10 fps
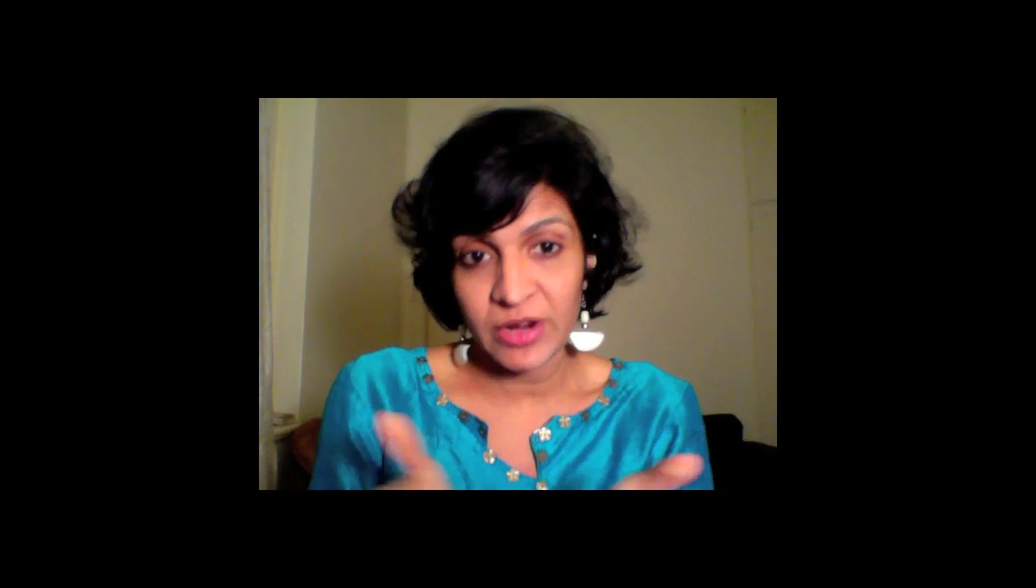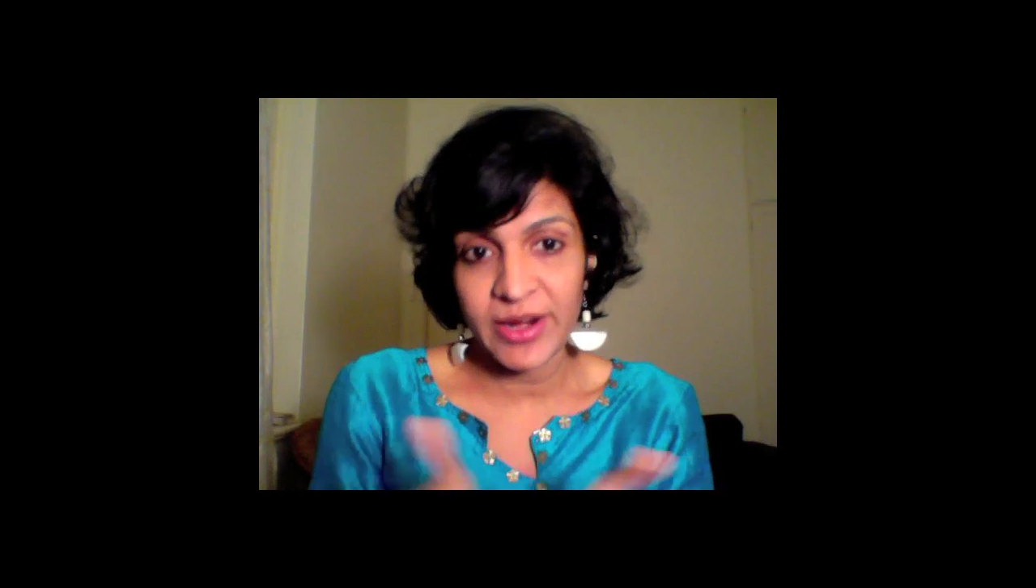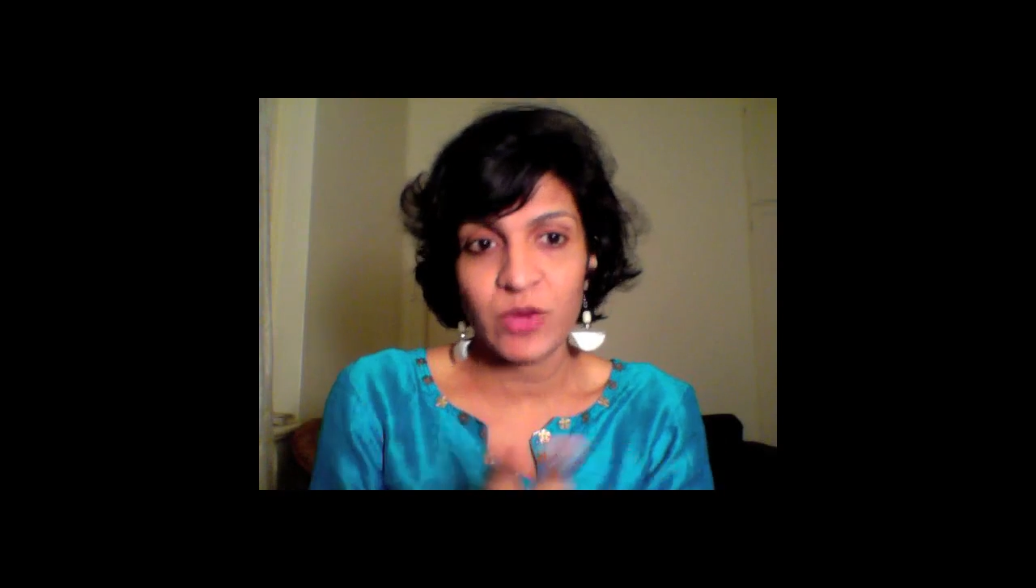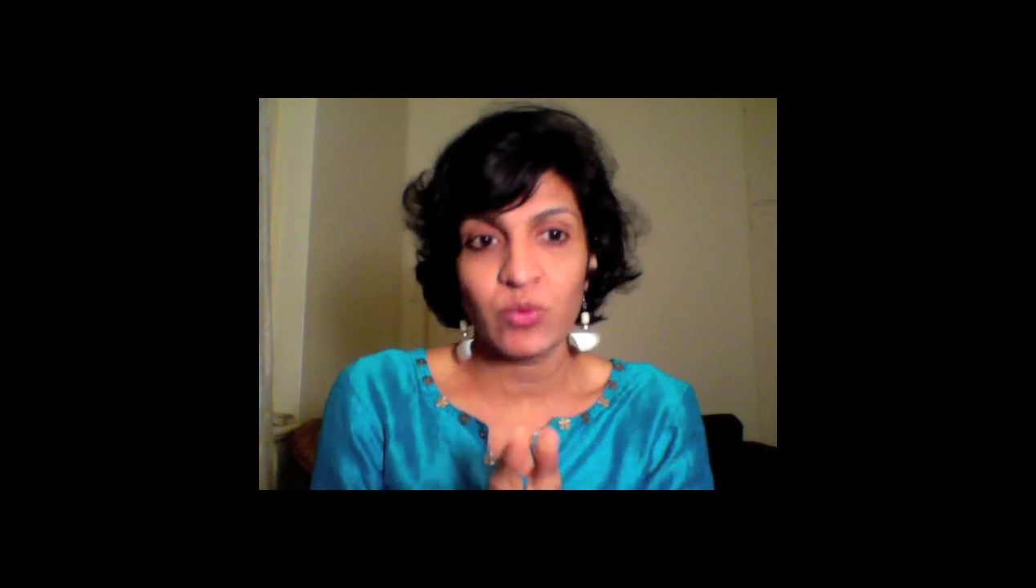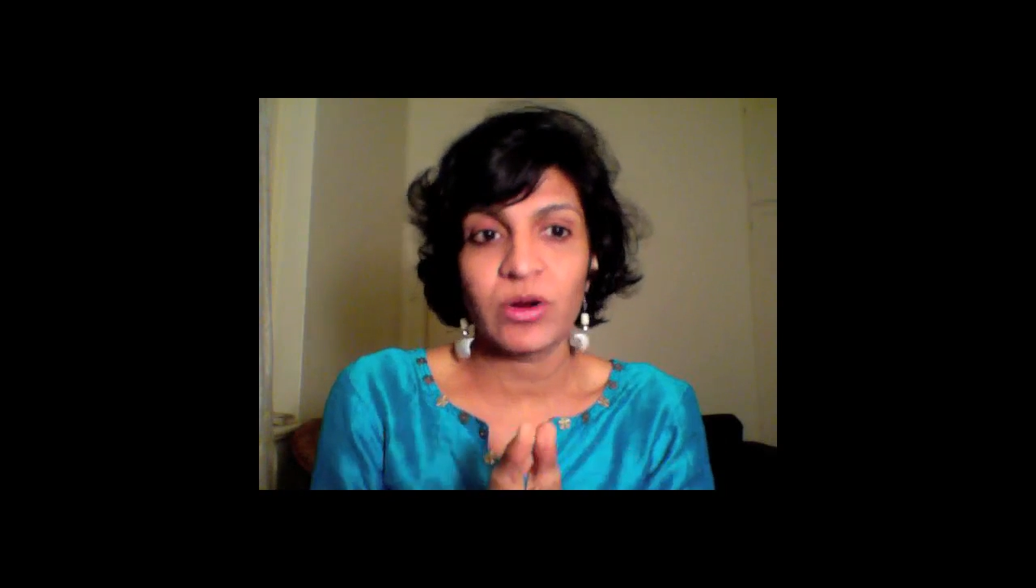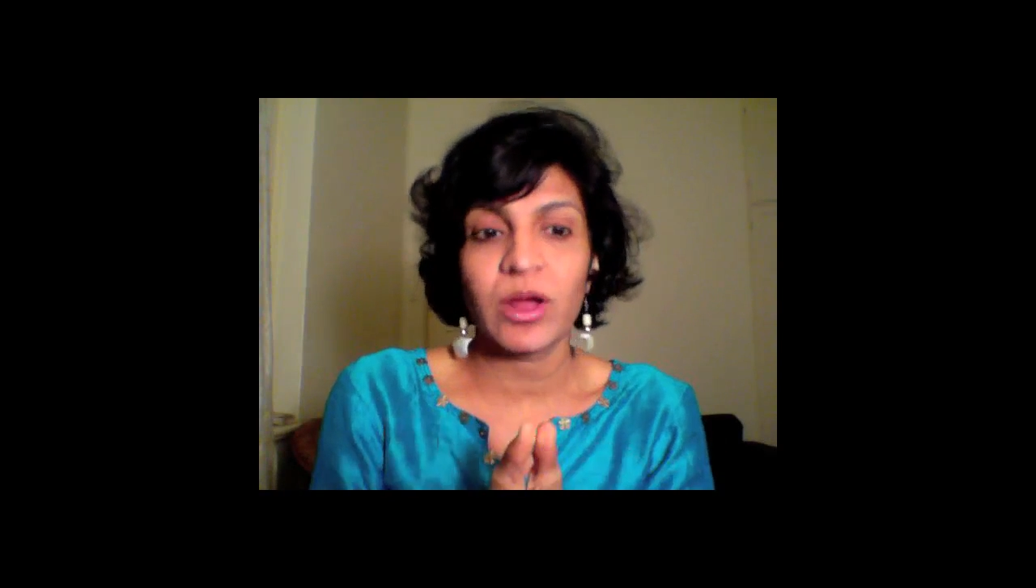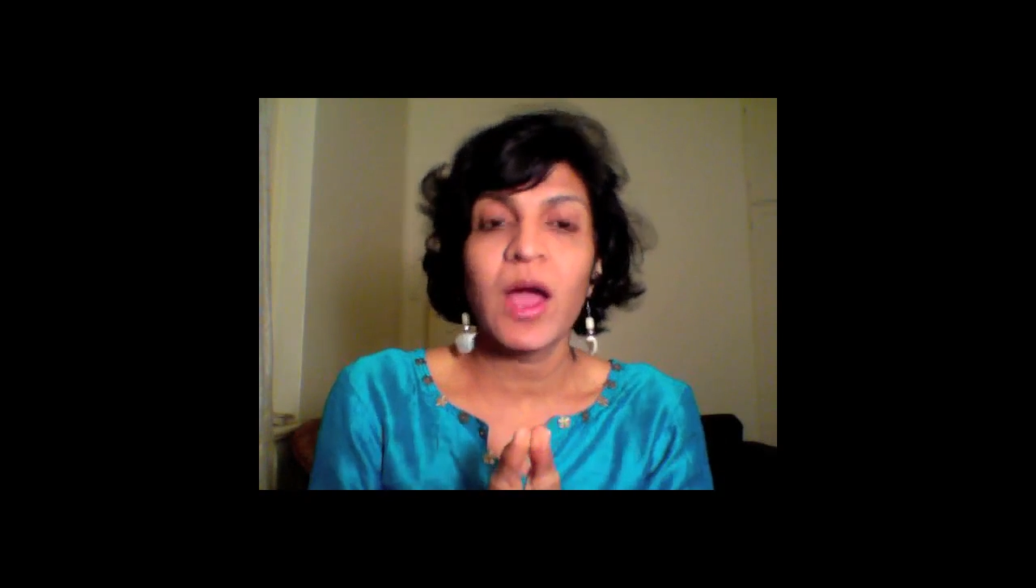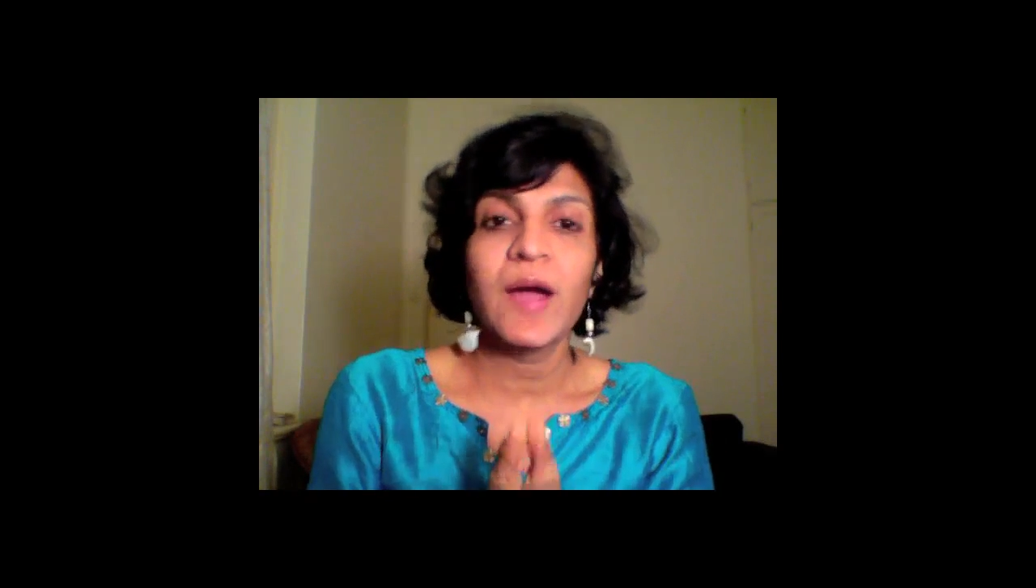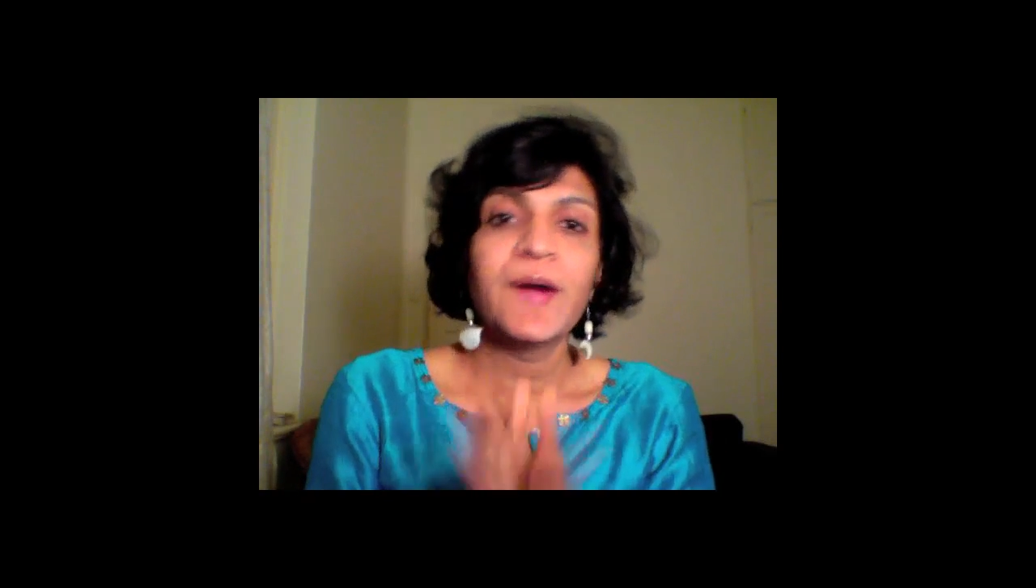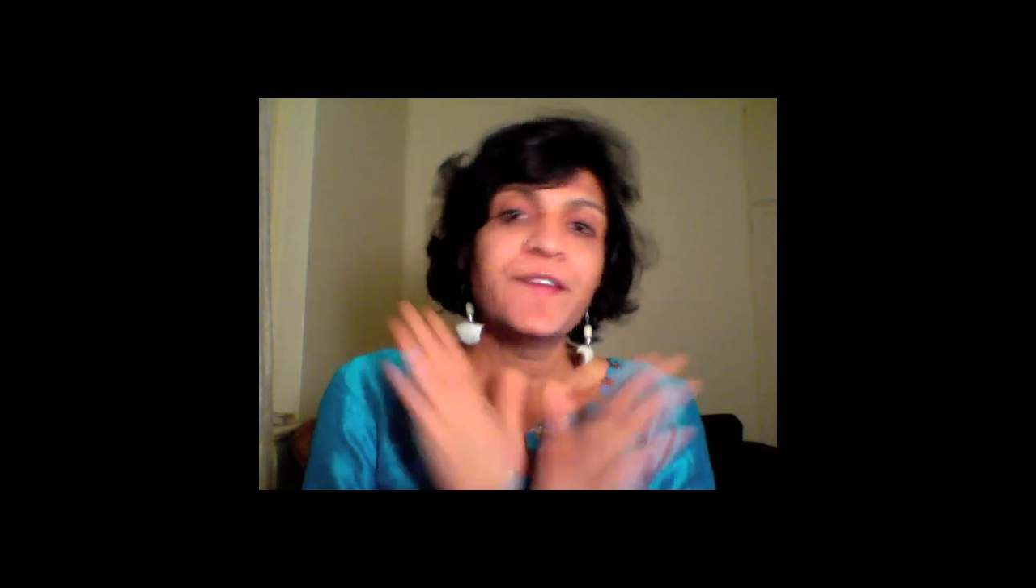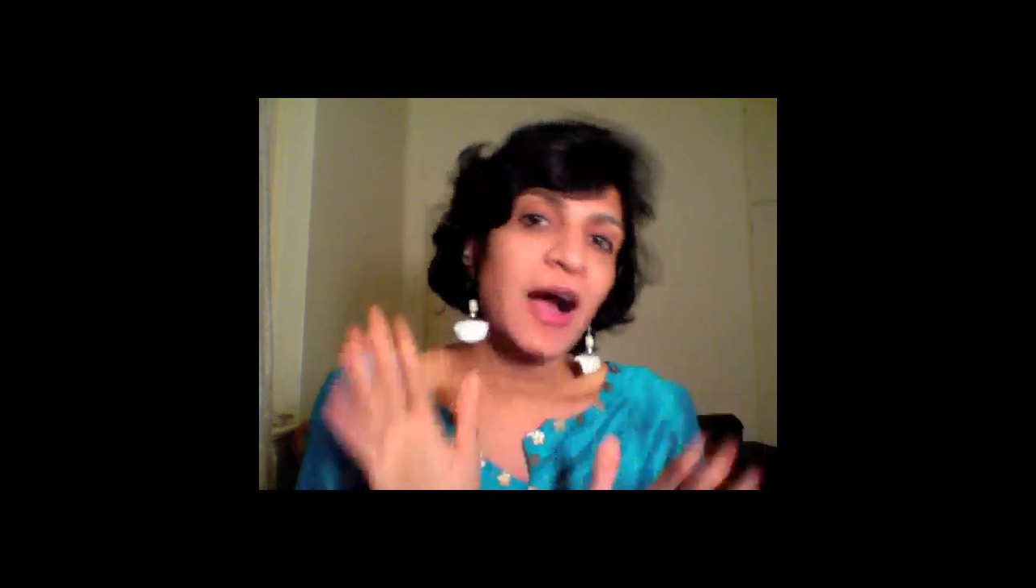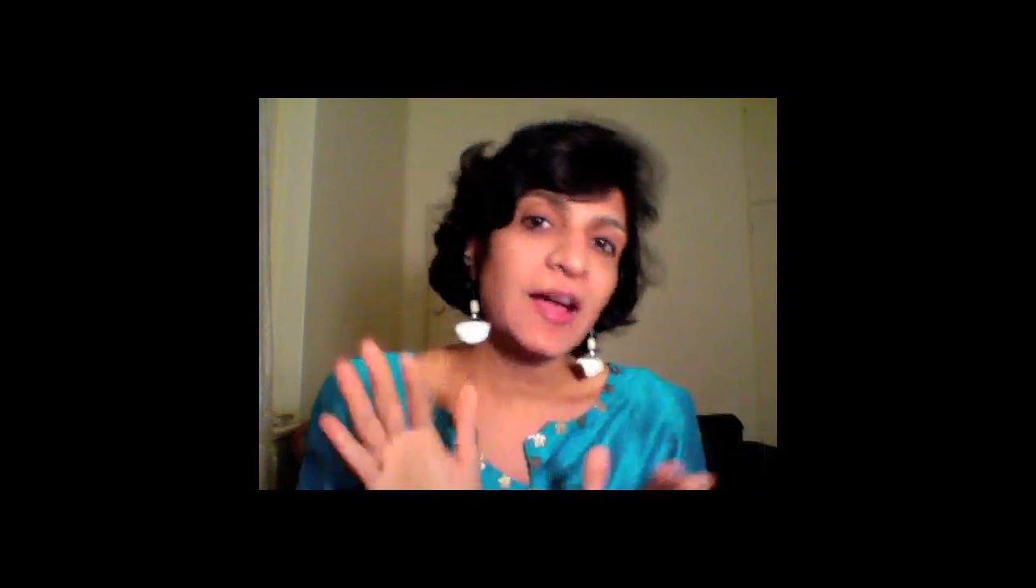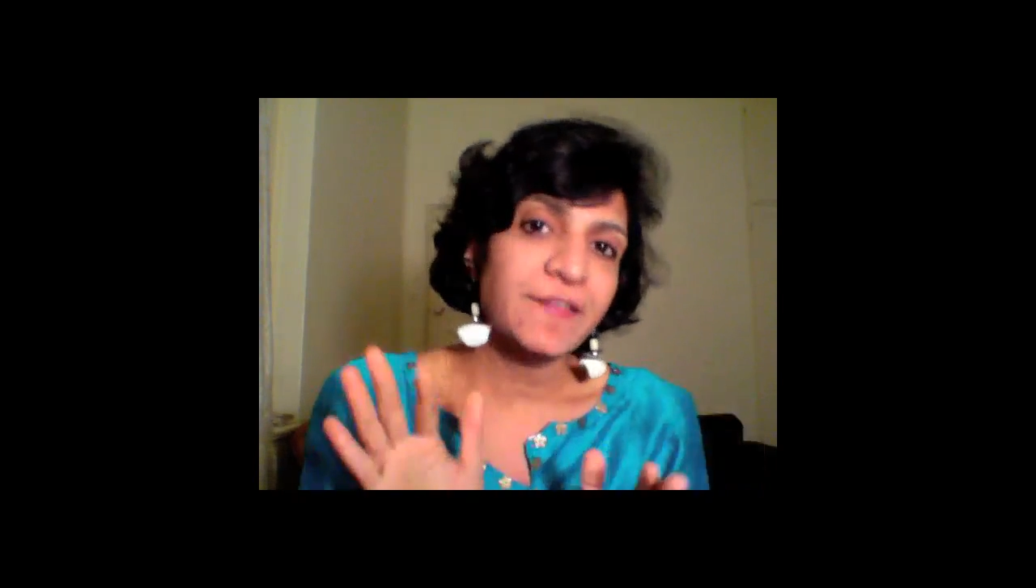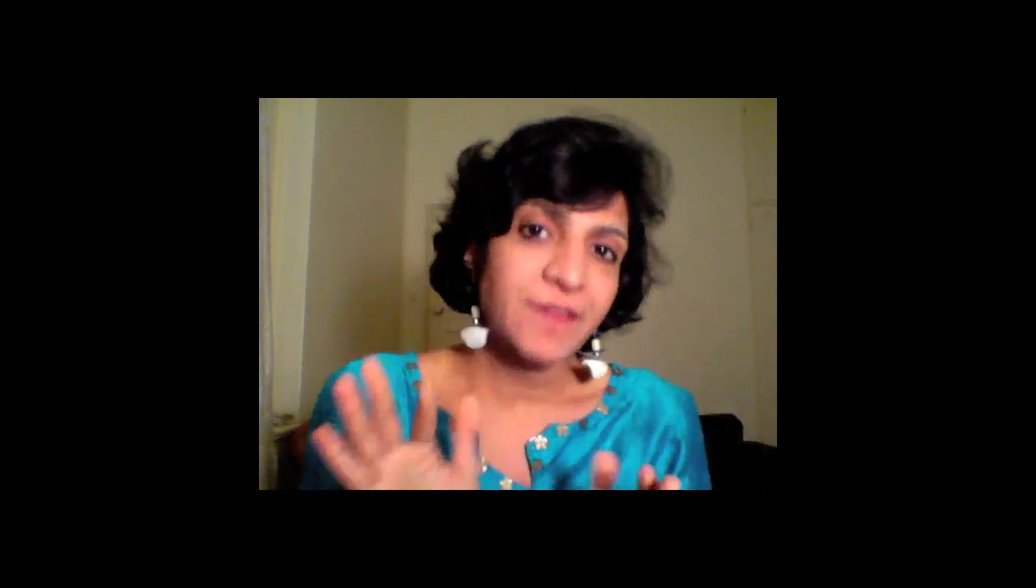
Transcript: network, 5